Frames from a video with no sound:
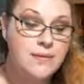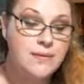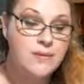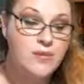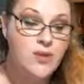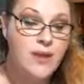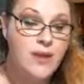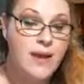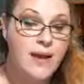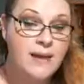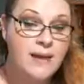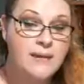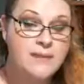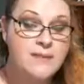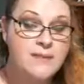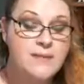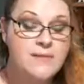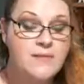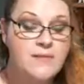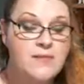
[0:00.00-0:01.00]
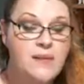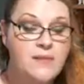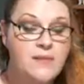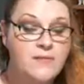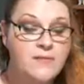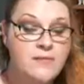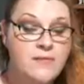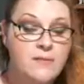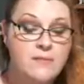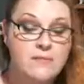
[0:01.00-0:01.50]
drug addicts and
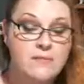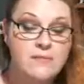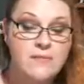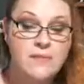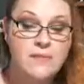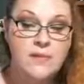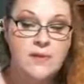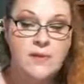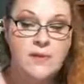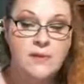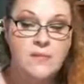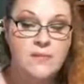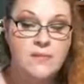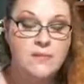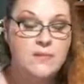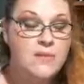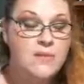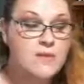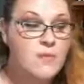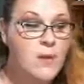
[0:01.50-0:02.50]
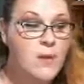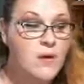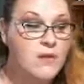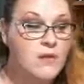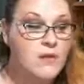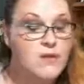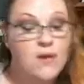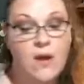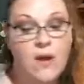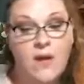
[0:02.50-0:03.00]
stuff, and you know that's part
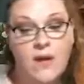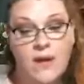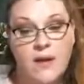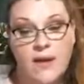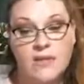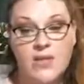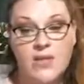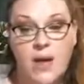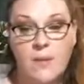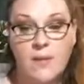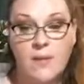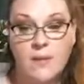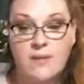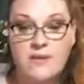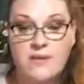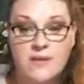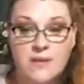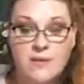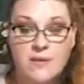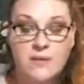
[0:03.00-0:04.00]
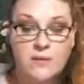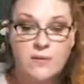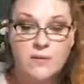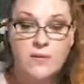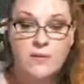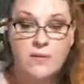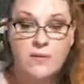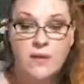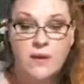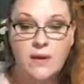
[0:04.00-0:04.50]
of the car crash happened because they're